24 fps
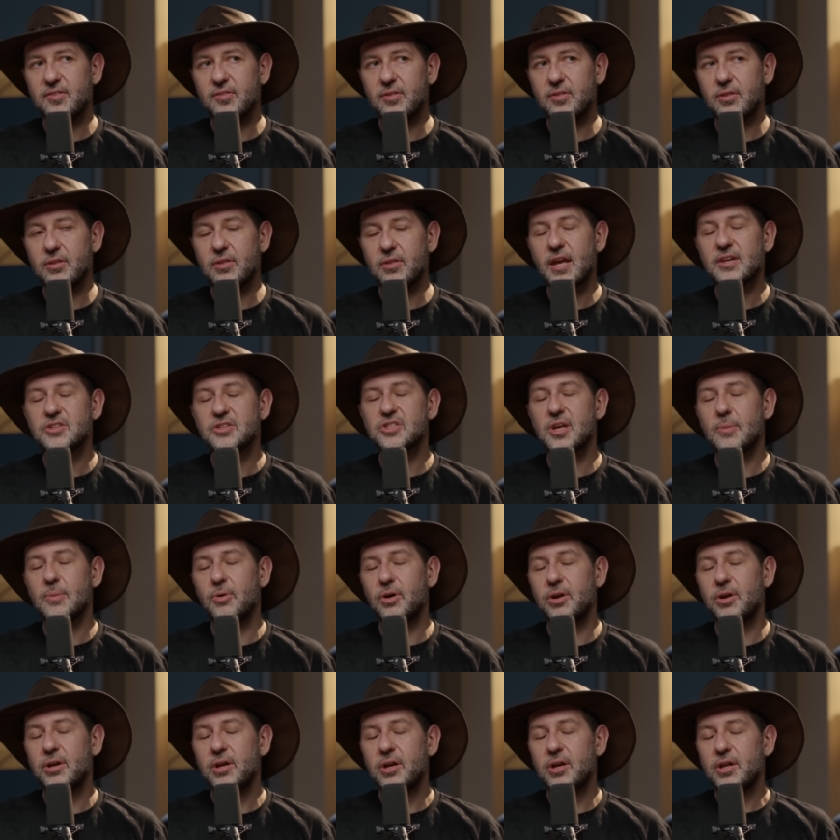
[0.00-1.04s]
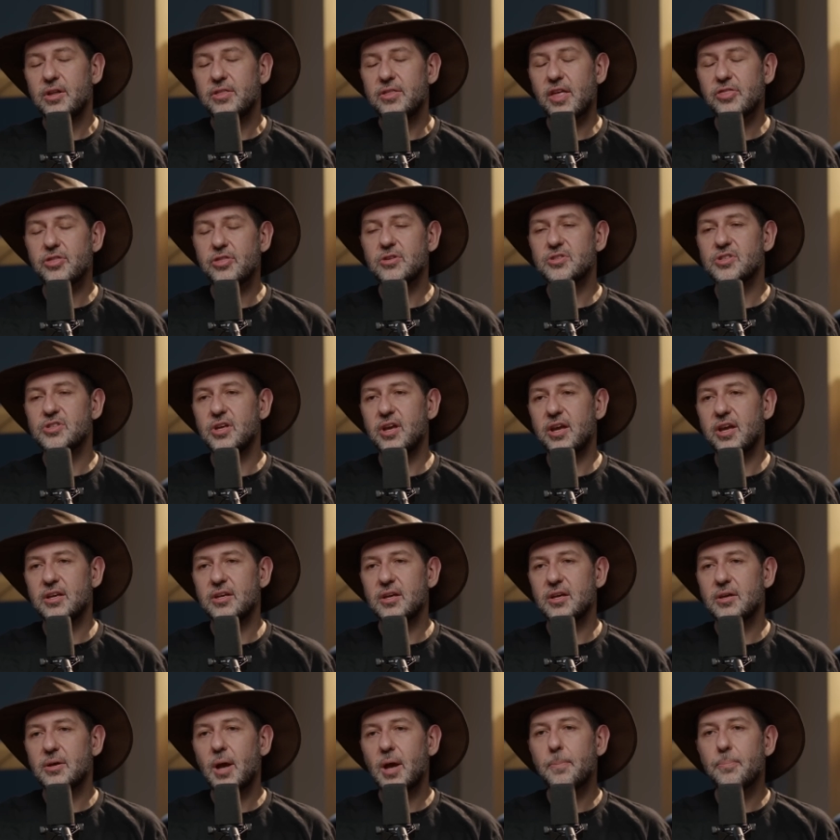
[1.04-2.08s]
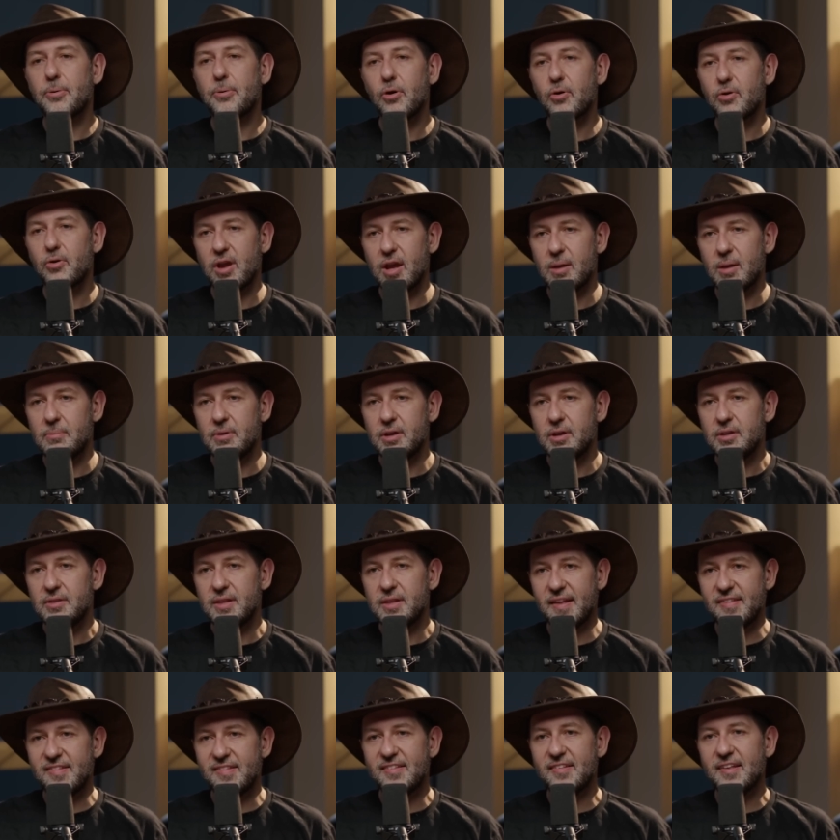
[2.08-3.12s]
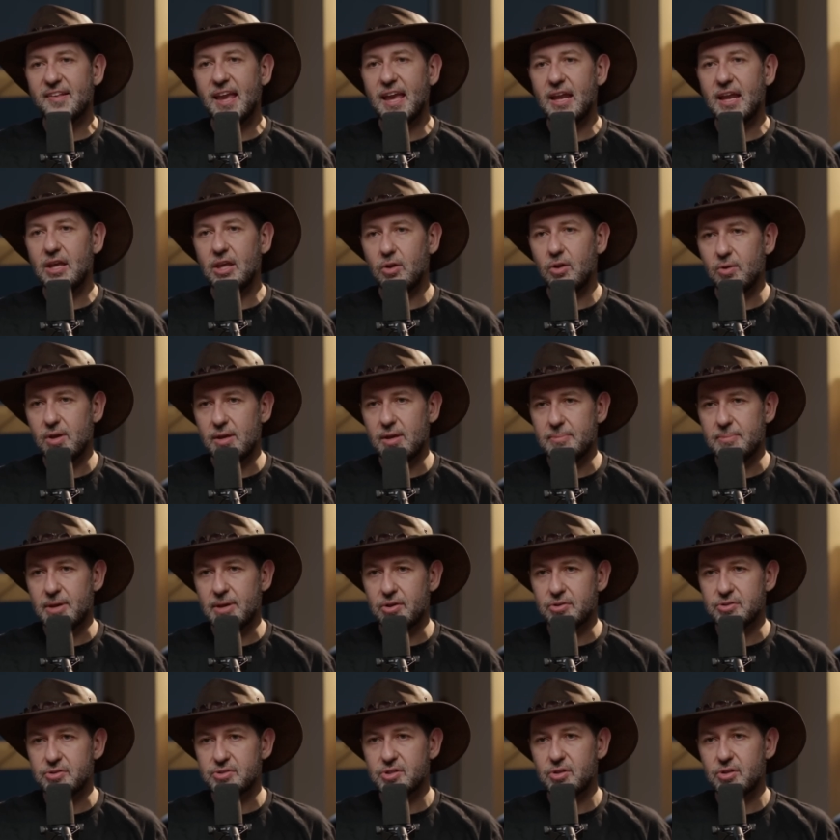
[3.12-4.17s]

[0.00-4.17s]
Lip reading: not someone that there's like a program that's scanning your emails,